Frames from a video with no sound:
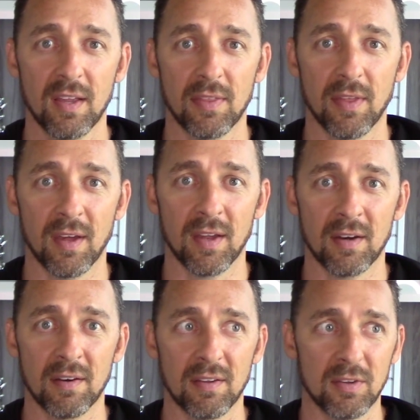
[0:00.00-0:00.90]

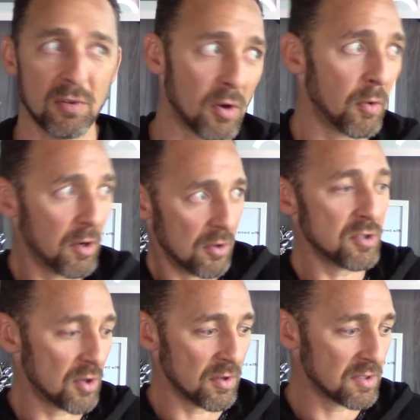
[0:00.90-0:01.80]
then you'd go to your
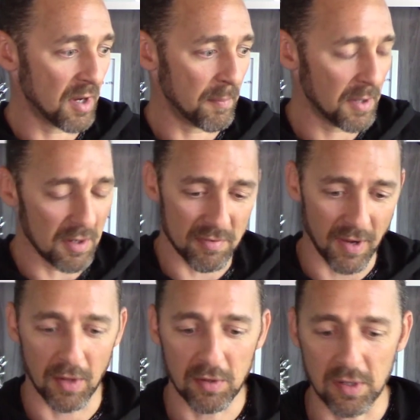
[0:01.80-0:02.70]
insurance company, you'd
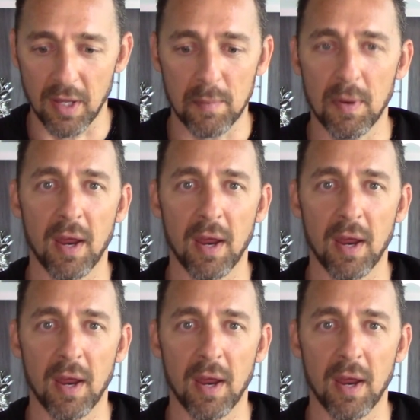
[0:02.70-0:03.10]
file a claim,